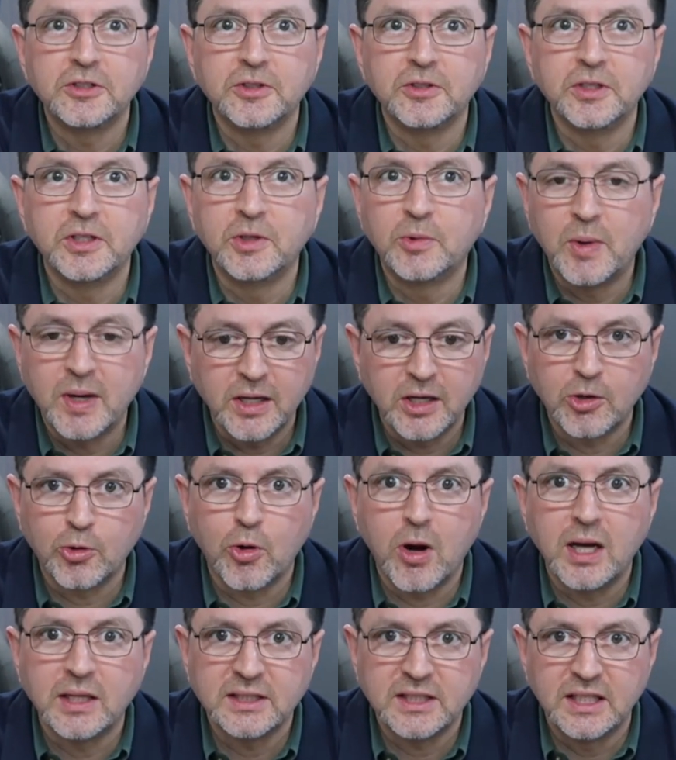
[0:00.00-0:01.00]
You don't want to
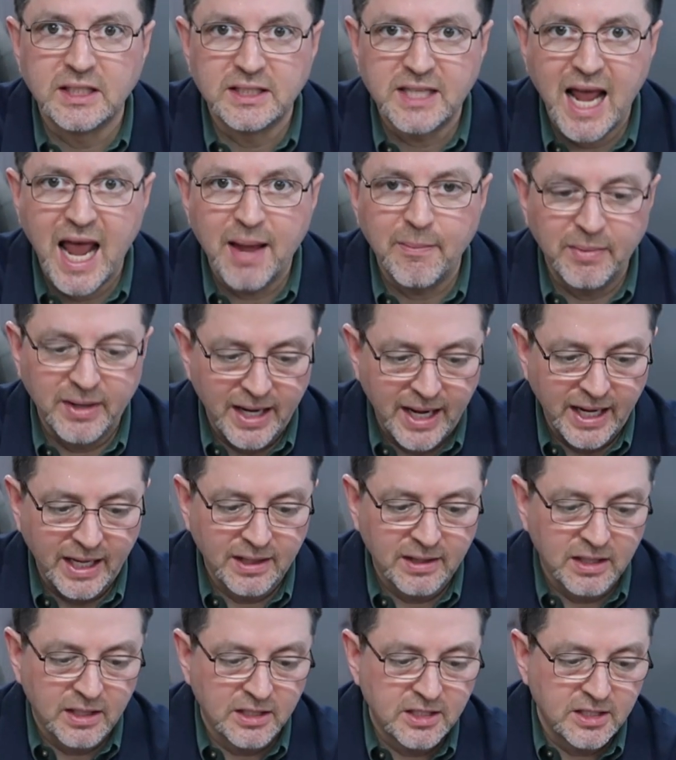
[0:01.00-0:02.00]

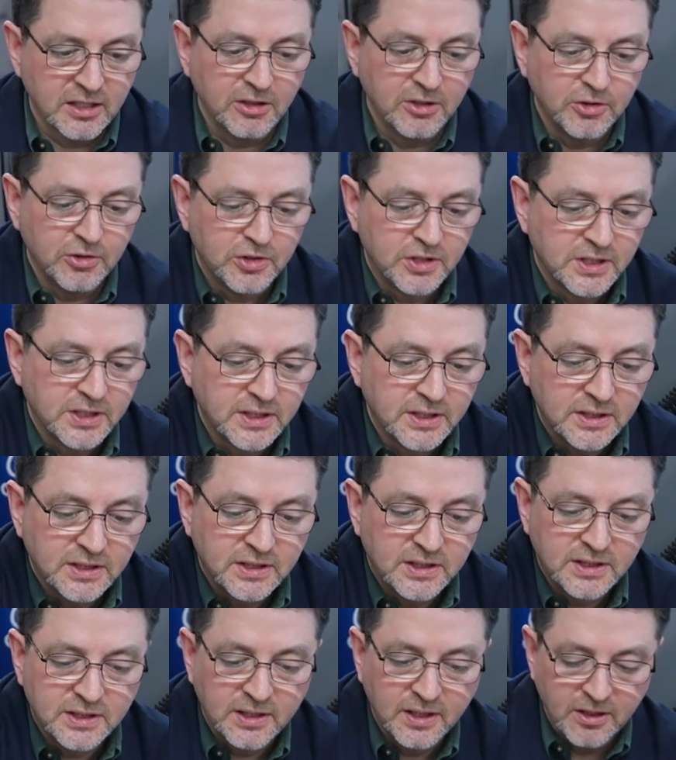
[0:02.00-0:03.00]
cross-contaminate the
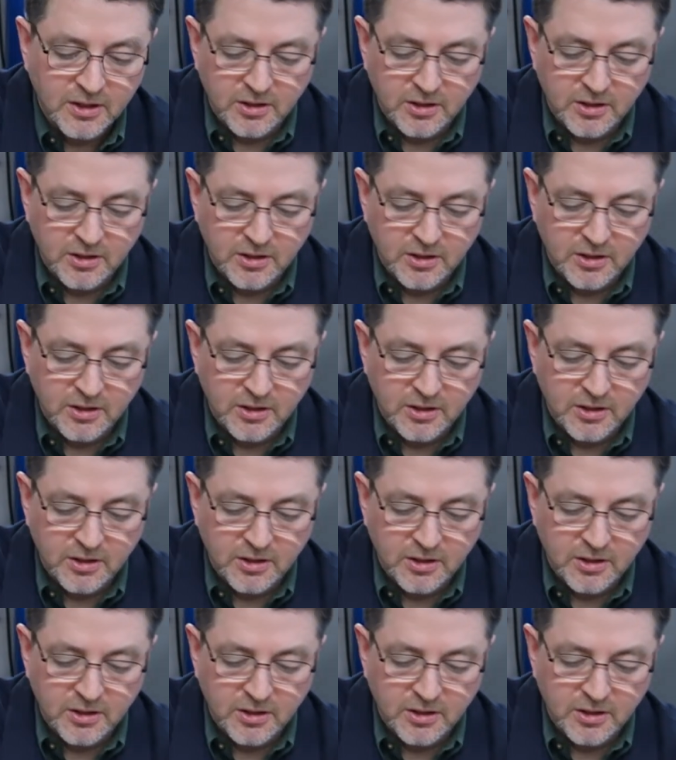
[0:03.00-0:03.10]
solutions.